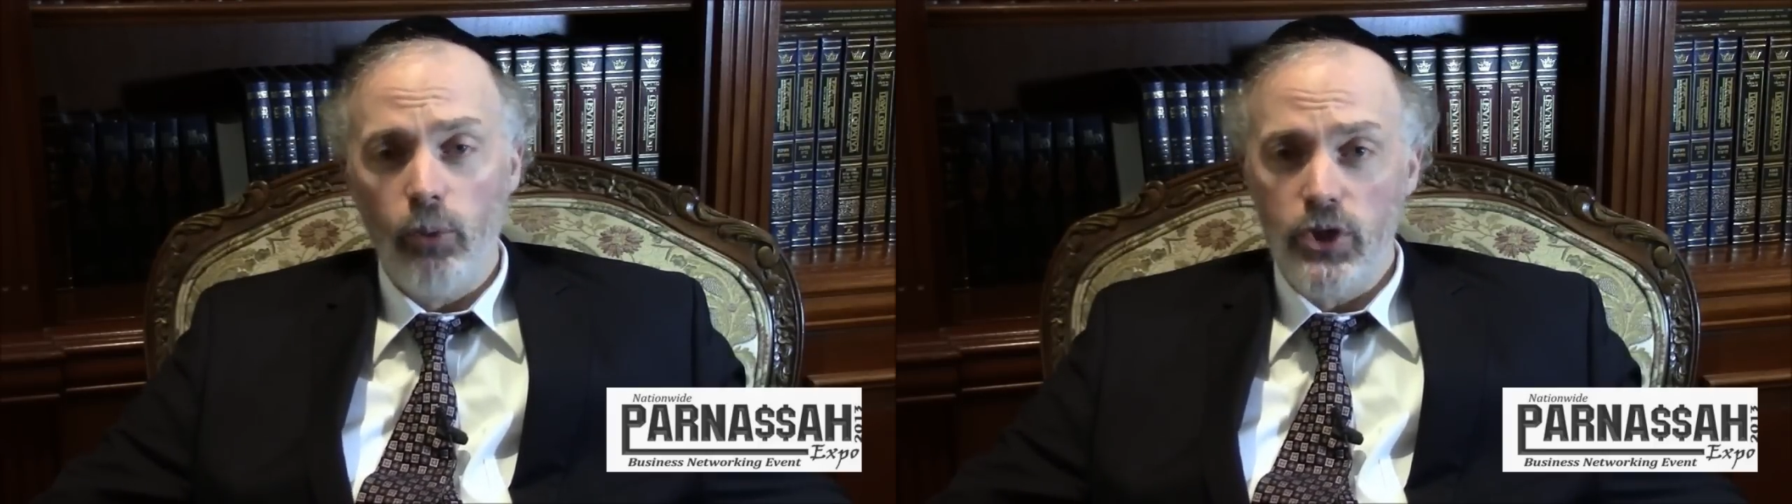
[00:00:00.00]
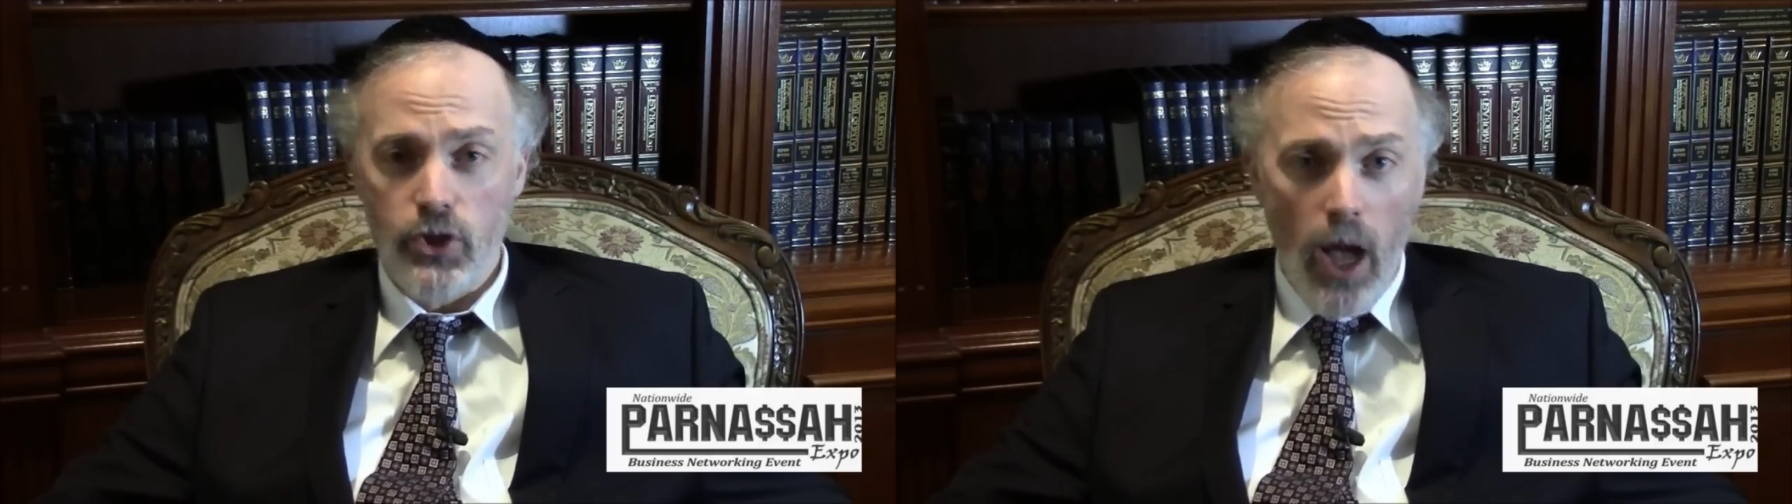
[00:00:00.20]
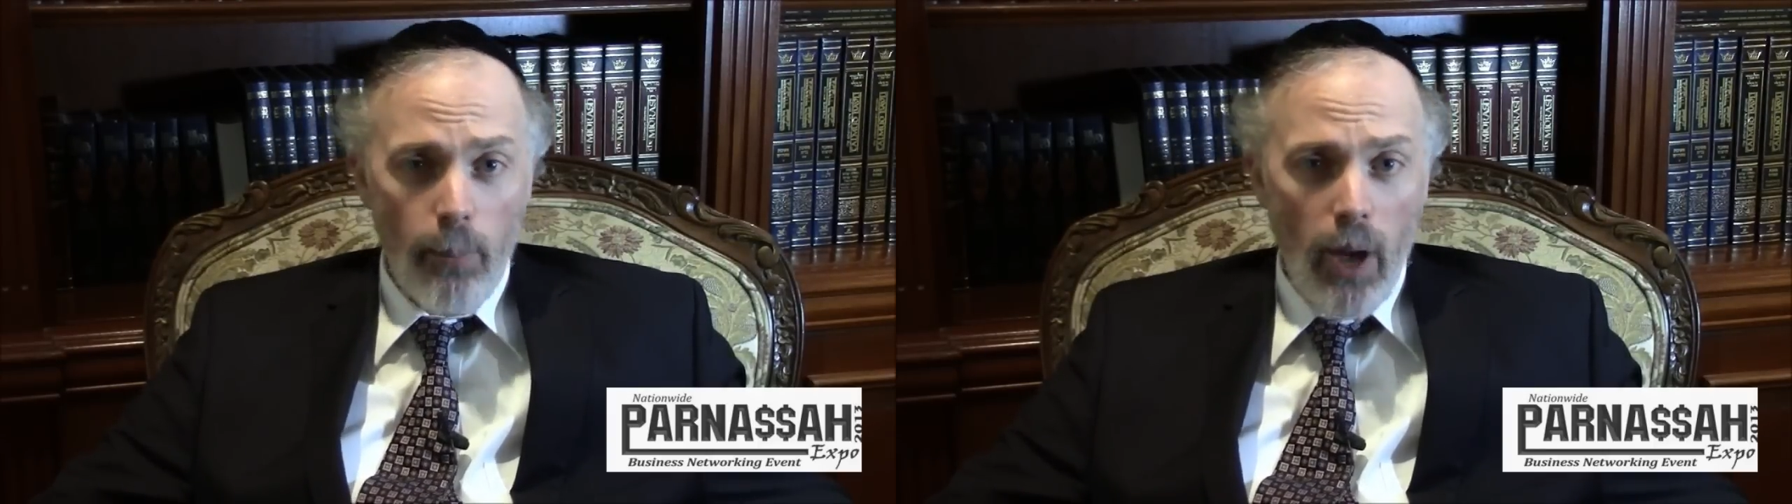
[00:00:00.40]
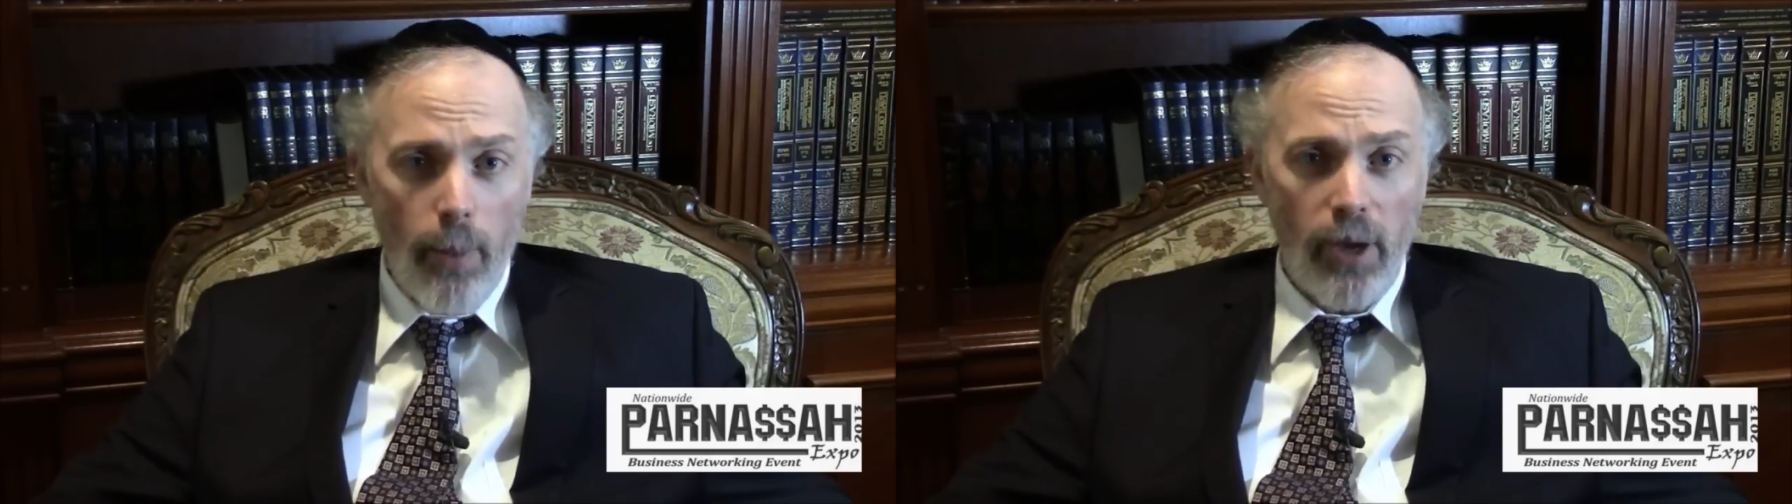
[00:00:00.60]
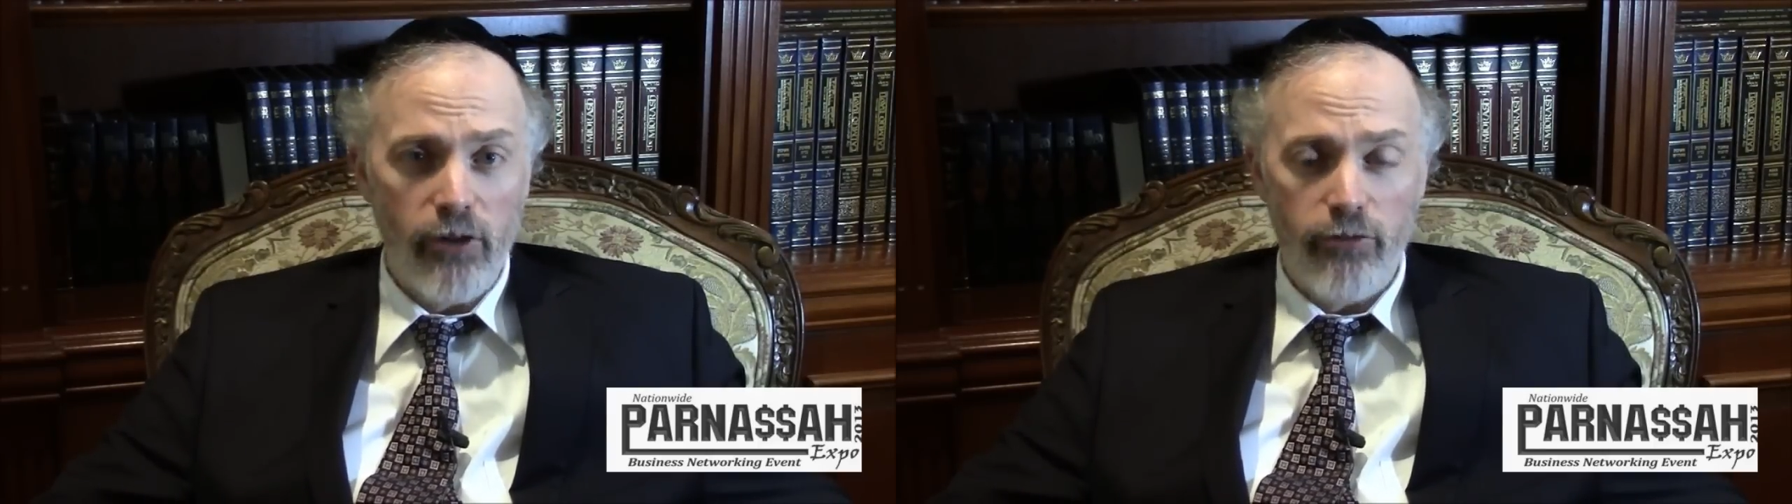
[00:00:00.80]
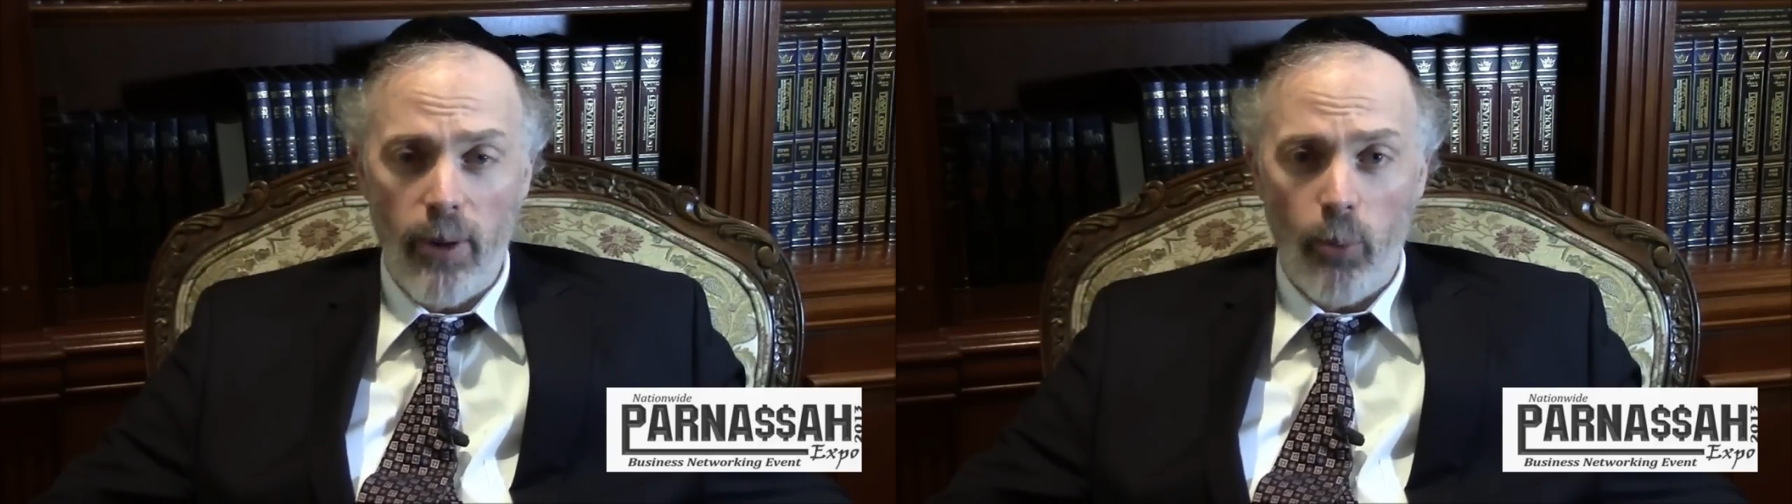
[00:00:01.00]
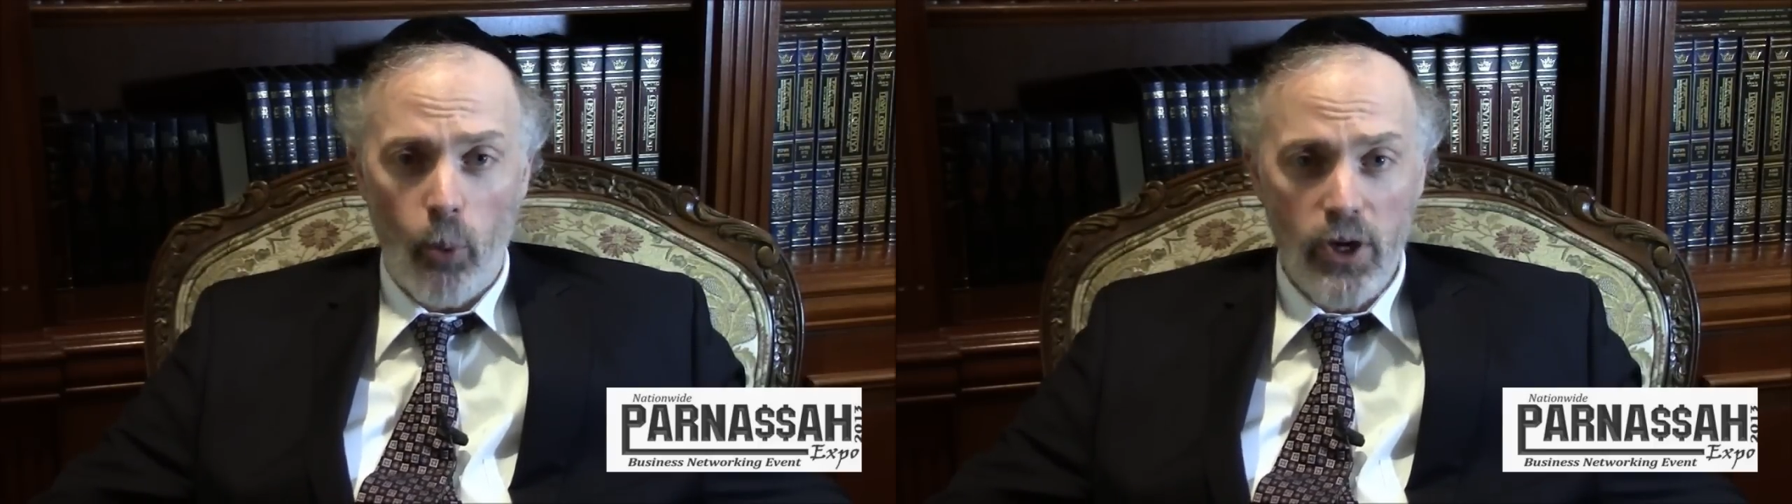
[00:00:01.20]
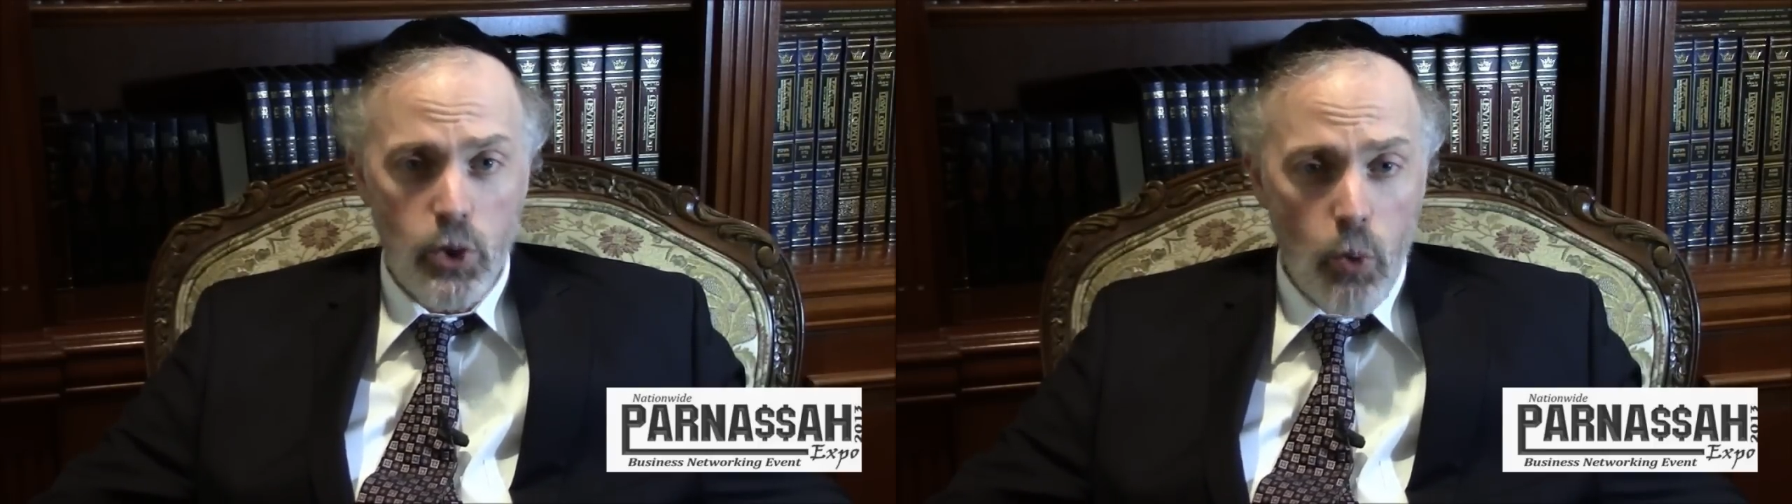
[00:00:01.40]
which is upcoming on
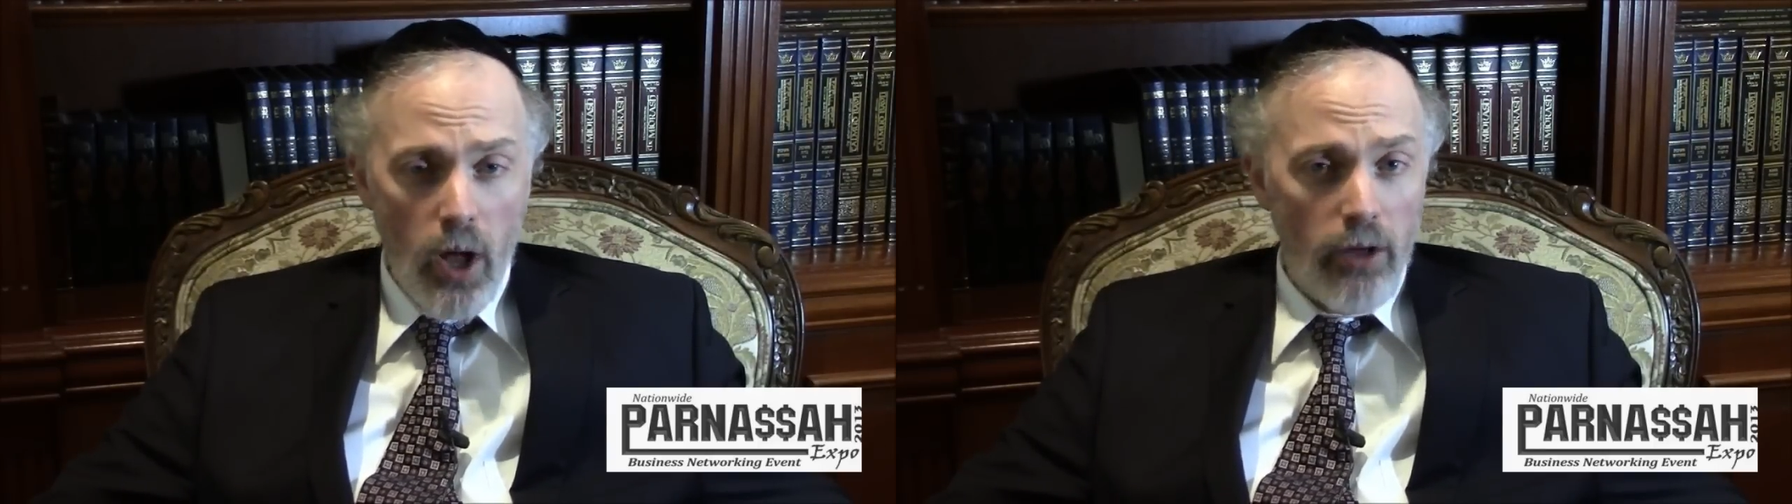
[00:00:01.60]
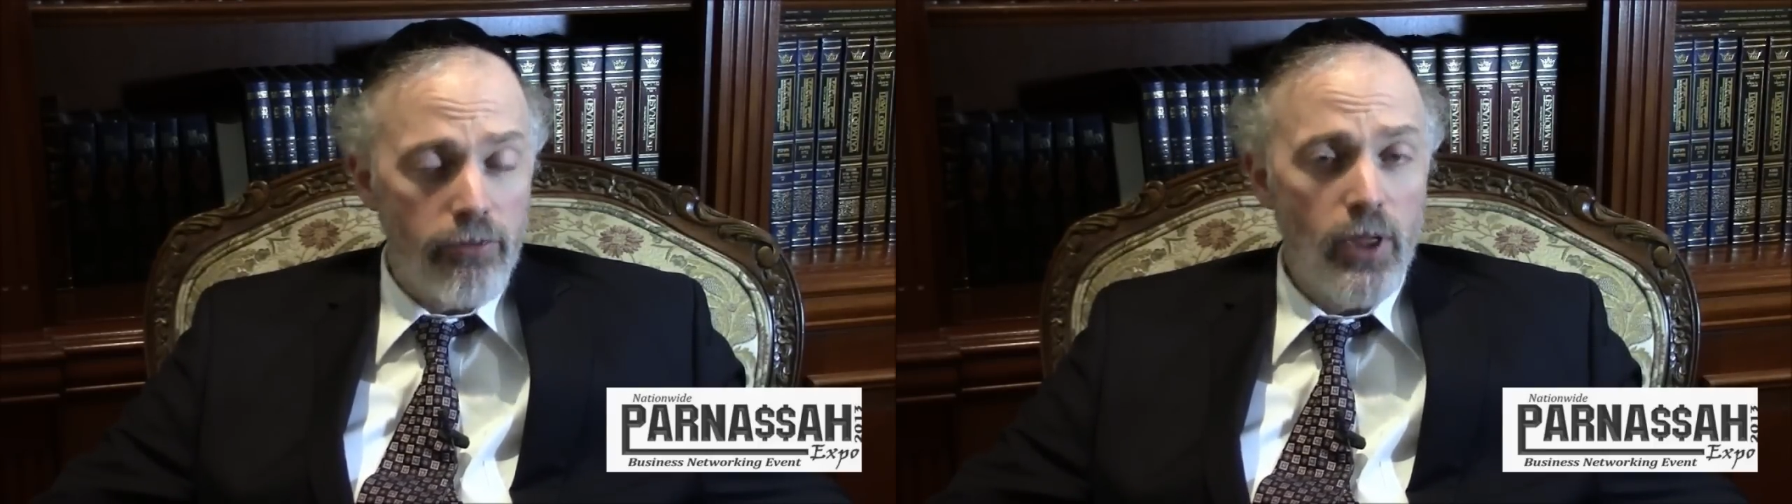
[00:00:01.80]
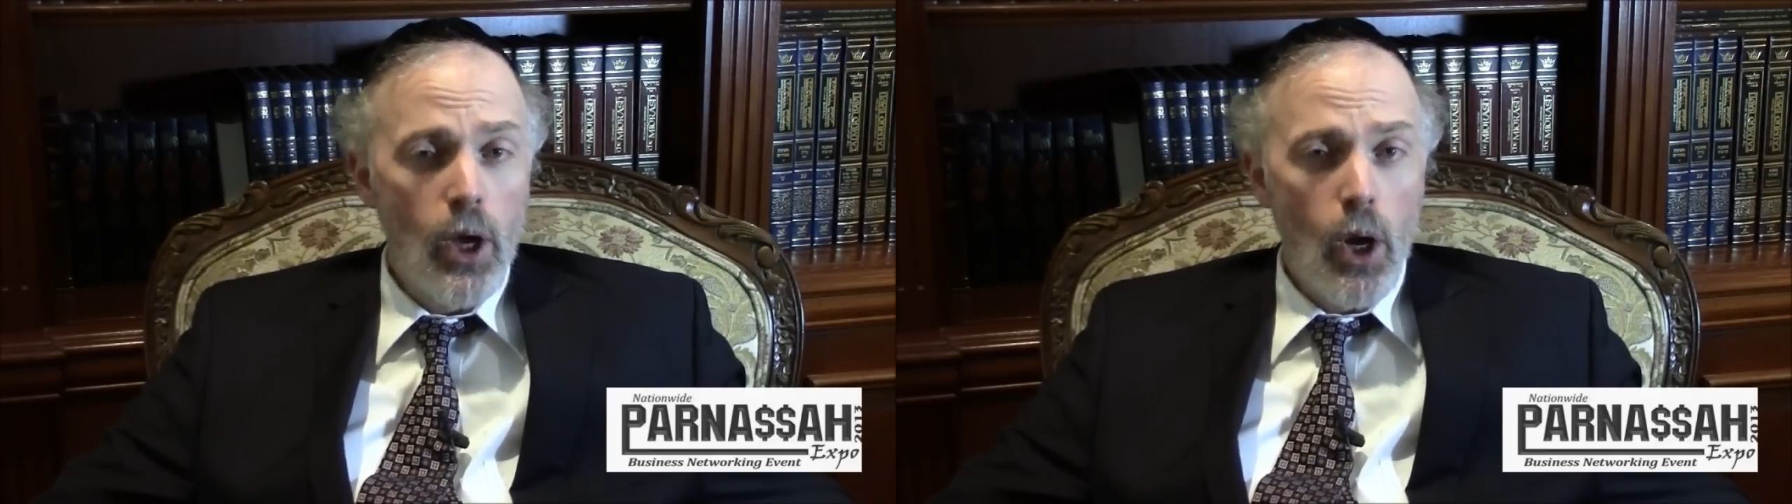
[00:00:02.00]
February 12th,